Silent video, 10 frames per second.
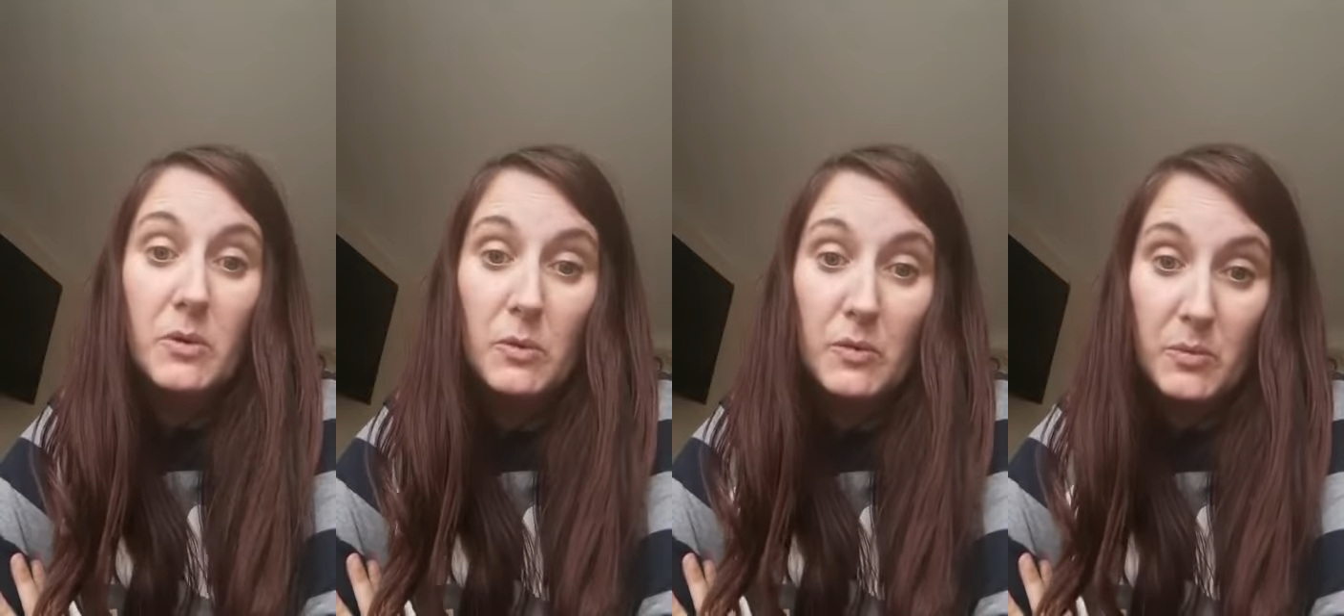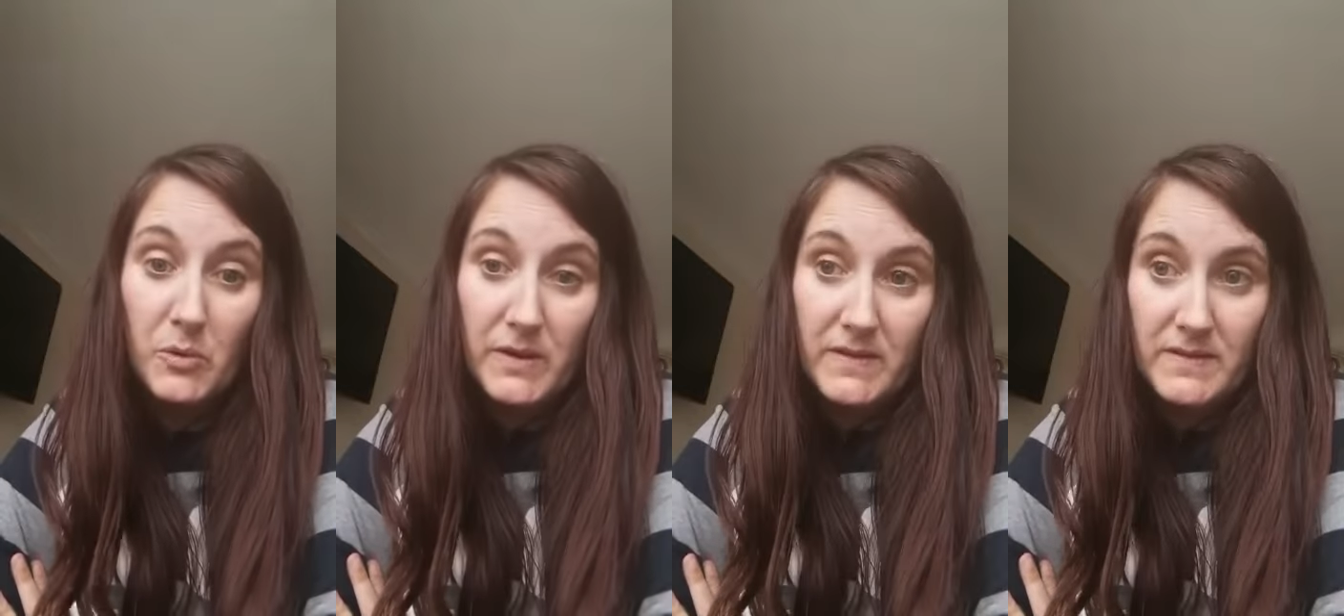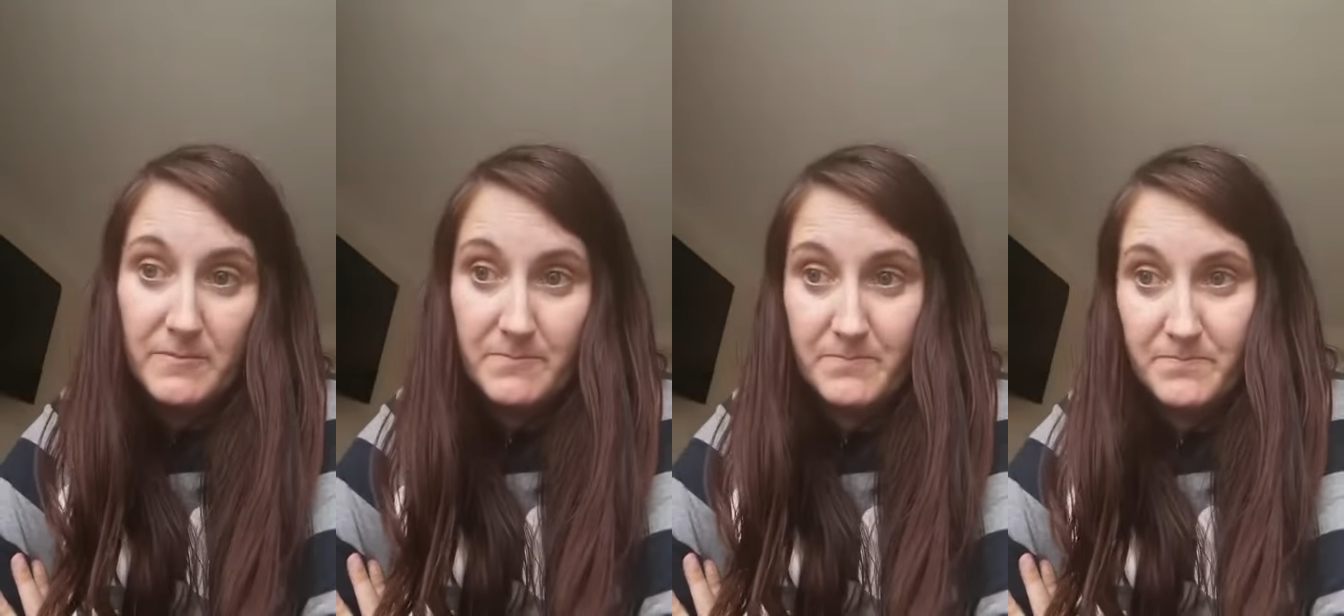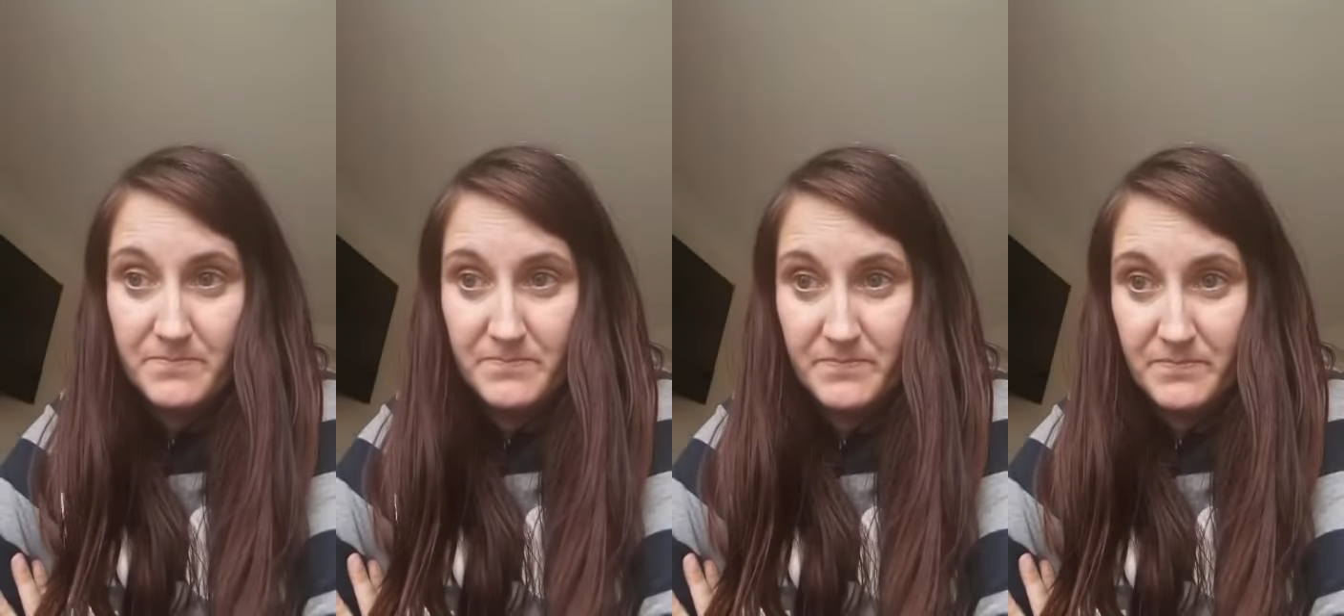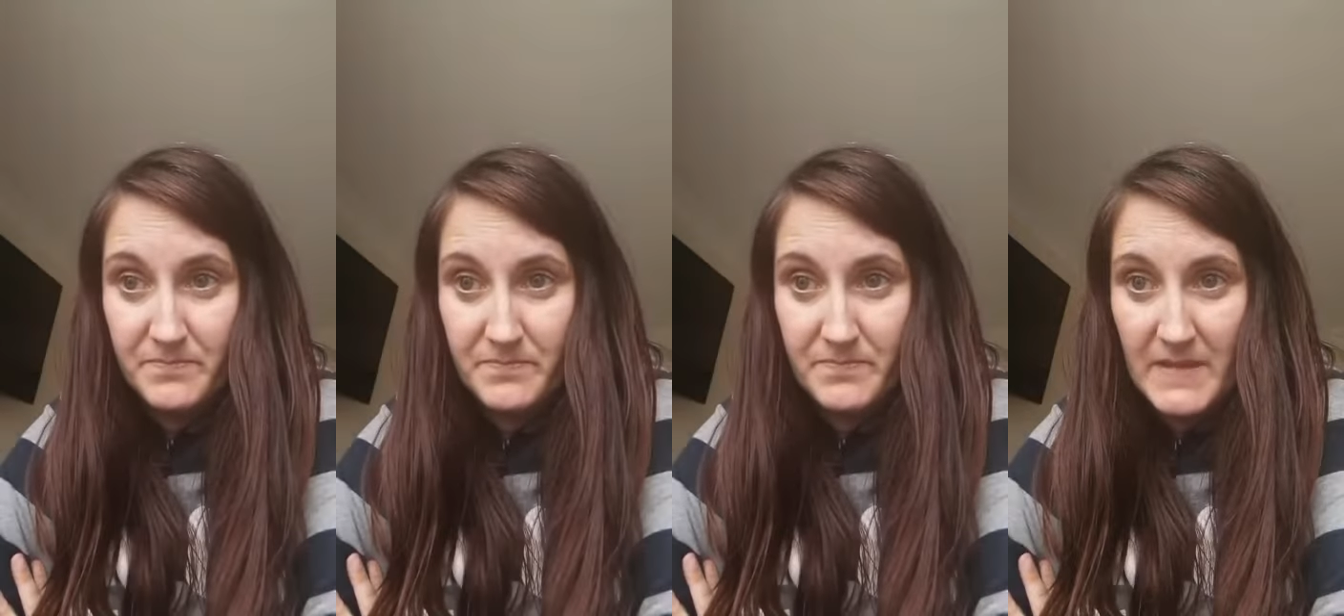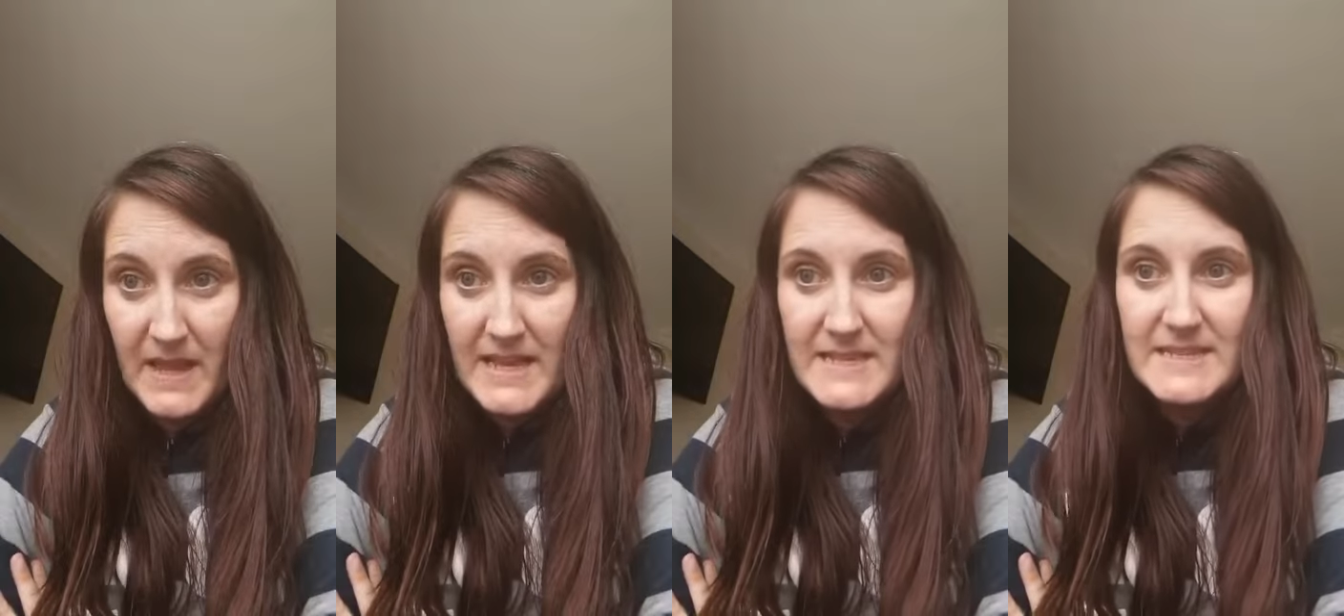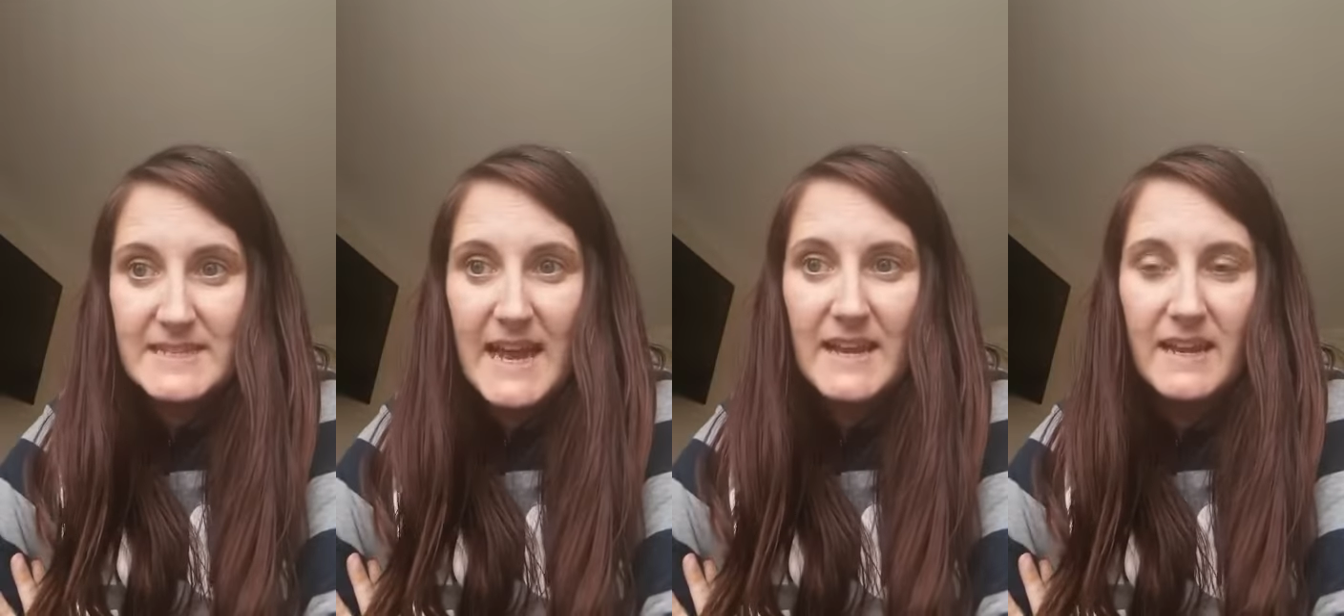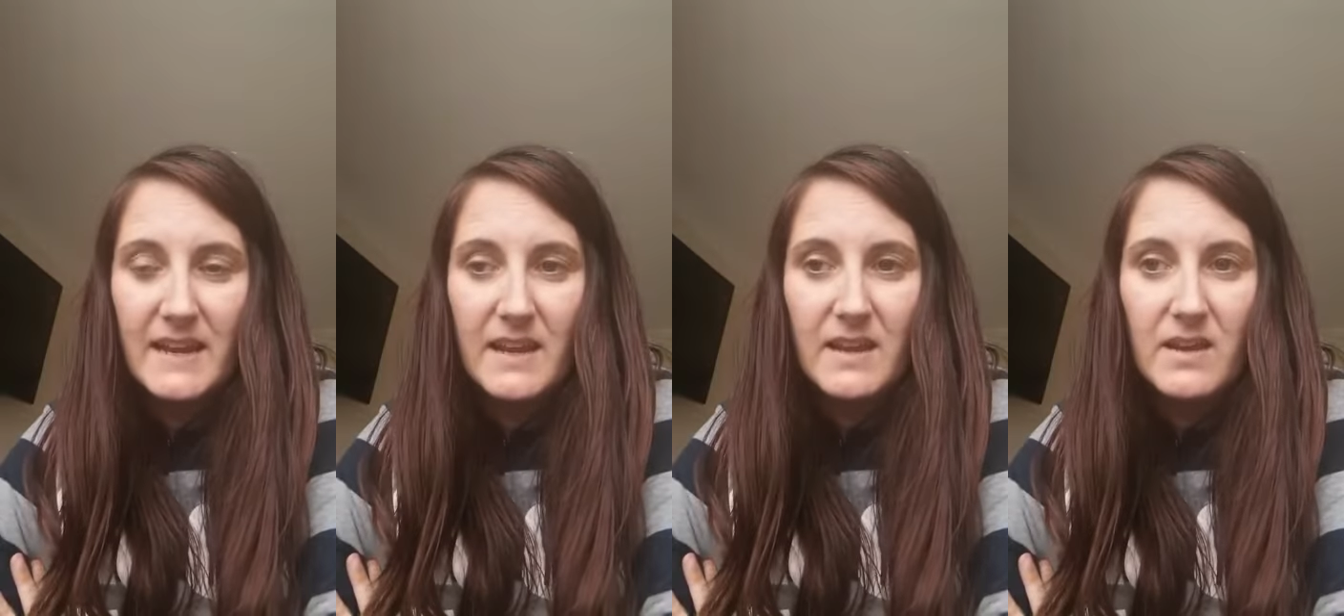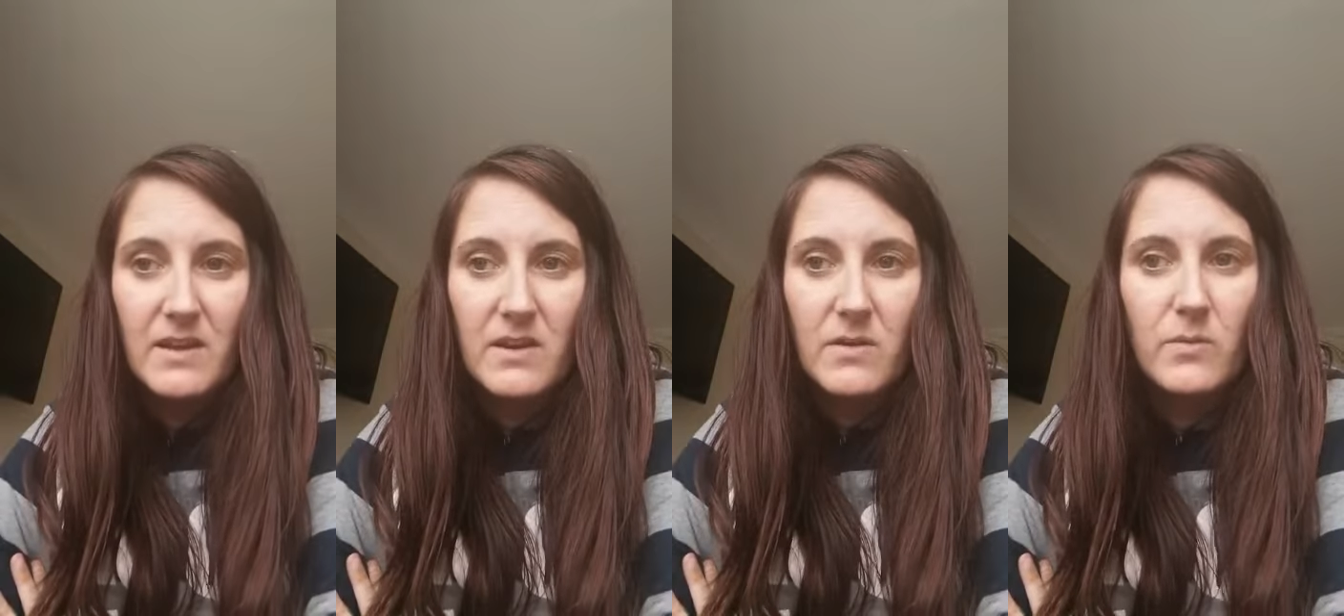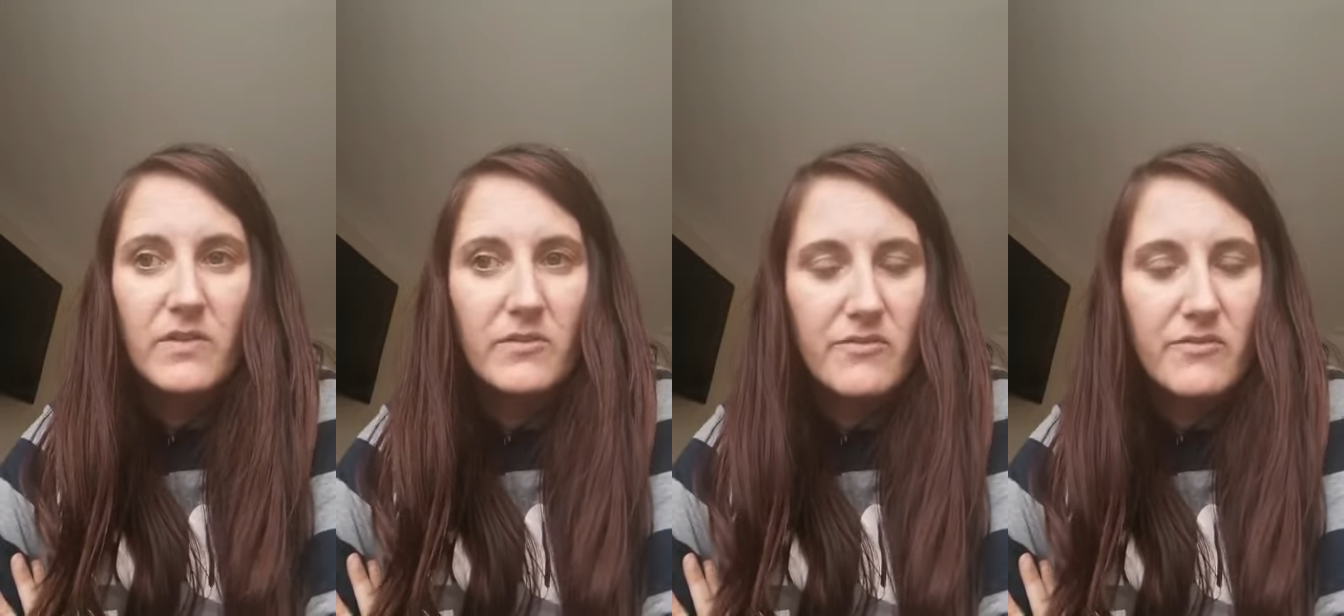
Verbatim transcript: both boys. Stanley was